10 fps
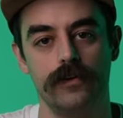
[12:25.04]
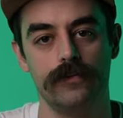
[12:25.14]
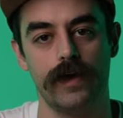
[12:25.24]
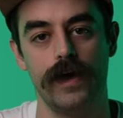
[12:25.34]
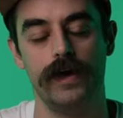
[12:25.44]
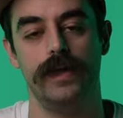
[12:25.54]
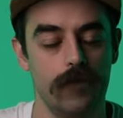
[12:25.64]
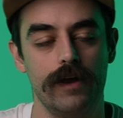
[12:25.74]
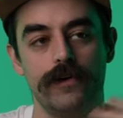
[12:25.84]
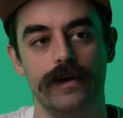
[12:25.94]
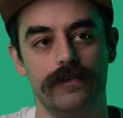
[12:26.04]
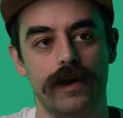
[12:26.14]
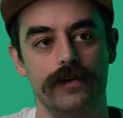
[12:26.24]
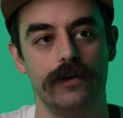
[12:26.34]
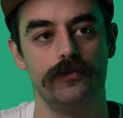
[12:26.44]
design. Whenever I
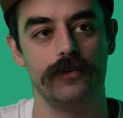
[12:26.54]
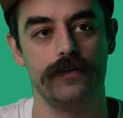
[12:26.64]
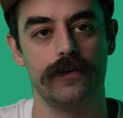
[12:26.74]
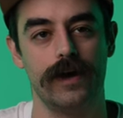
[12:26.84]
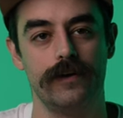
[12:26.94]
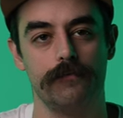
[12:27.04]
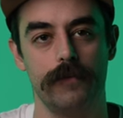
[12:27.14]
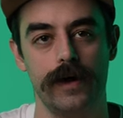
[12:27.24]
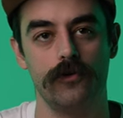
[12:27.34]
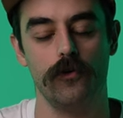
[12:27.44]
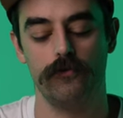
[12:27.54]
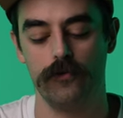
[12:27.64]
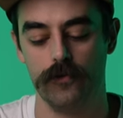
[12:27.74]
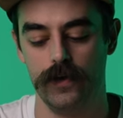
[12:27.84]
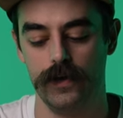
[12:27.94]
design t-shirt designs, my goal
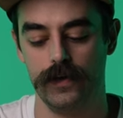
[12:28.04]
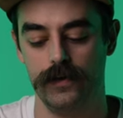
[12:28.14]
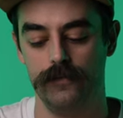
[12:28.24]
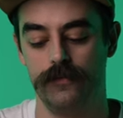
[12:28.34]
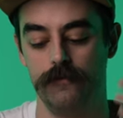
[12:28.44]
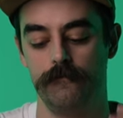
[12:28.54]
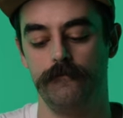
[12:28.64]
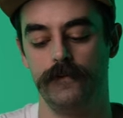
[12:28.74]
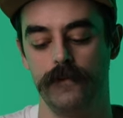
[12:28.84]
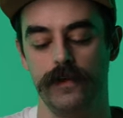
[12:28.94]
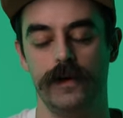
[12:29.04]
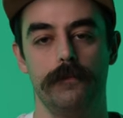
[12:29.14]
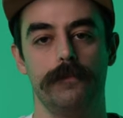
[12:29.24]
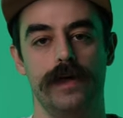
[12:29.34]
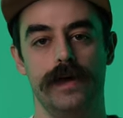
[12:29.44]
for it is to fill
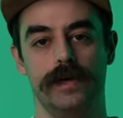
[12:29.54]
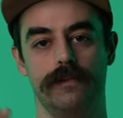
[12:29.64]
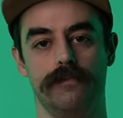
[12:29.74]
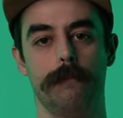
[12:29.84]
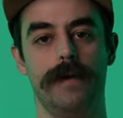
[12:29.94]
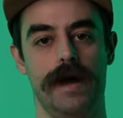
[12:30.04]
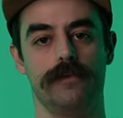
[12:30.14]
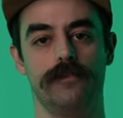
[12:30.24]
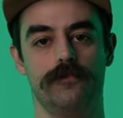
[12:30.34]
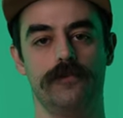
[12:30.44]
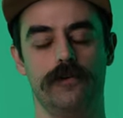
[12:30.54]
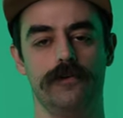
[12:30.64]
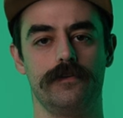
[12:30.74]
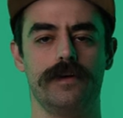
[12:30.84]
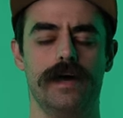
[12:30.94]
up like the back of the
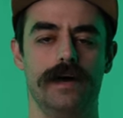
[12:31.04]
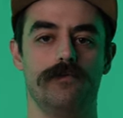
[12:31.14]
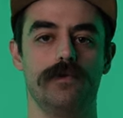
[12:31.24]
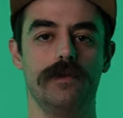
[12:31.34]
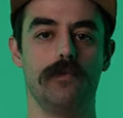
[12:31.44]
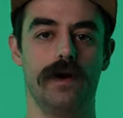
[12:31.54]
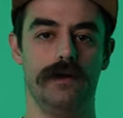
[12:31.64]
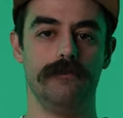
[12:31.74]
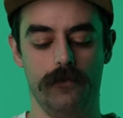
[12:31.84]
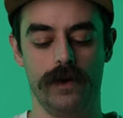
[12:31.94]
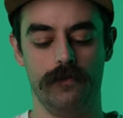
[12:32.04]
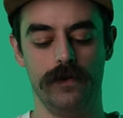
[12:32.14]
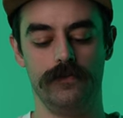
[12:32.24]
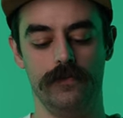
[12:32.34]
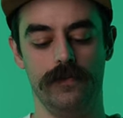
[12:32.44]
shirt uh, really well. What I
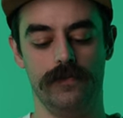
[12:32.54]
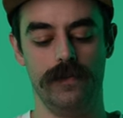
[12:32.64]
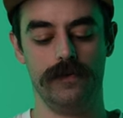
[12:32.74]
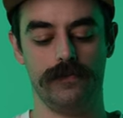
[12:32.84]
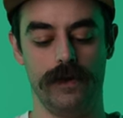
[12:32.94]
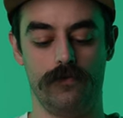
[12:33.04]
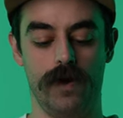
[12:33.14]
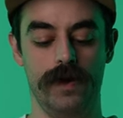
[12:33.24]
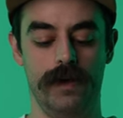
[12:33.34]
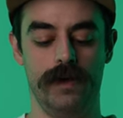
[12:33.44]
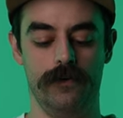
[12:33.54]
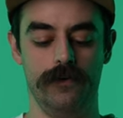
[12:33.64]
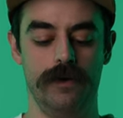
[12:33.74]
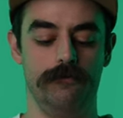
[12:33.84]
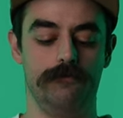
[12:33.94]
wanna do with this, like right now,
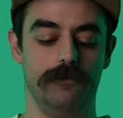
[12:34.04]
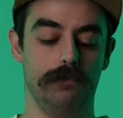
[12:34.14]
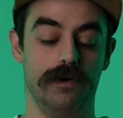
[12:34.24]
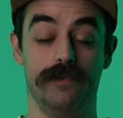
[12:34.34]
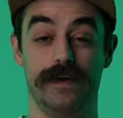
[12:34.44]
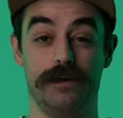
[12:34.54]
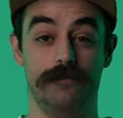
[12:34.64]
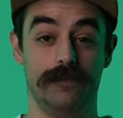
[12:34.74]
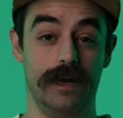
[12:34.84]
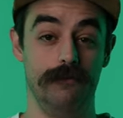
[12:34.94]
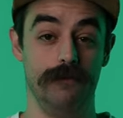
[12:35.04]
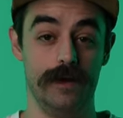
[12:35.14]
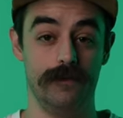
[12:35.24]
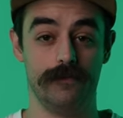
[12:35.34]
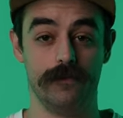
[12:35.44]
if you printed like a skinny
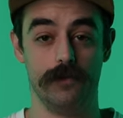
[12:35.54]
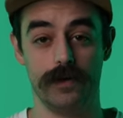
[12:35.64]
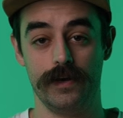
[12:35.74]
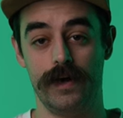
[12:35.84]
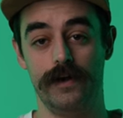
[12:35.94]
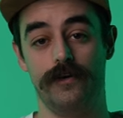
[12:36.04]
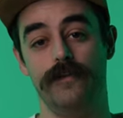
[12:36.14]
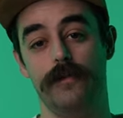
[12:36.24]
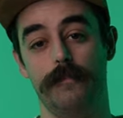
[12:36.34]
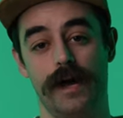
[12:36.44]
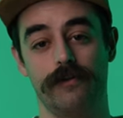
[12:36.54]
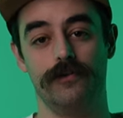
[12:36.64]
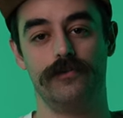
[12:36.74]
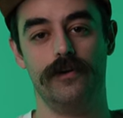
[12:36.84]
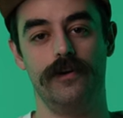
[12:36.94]
vase or whatnot on the back of
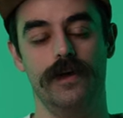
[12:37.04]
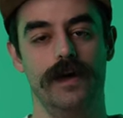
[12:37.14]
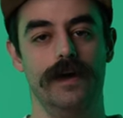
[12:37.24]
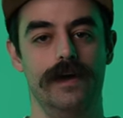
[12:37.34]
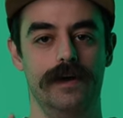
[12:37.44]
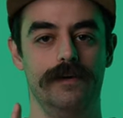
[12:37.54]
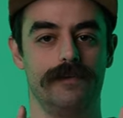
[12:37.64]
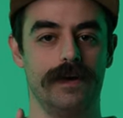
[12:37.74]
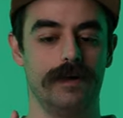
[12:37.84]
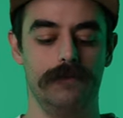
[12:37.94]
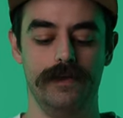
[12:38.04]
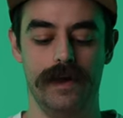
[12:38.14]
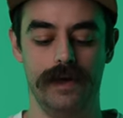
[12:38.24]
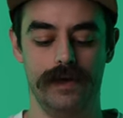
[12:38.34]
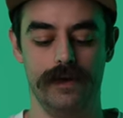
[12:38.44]
a shirt, it's gonna be
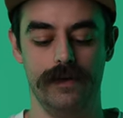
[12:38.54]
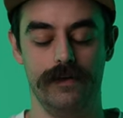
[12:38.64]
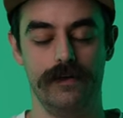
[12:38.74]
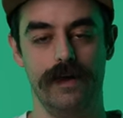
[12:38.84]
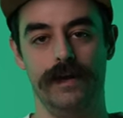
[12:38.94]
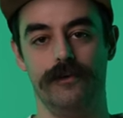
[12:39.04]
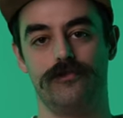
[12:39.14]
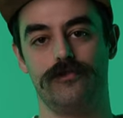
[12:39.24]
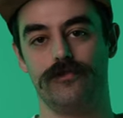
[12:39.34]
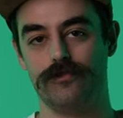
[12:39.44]
like at its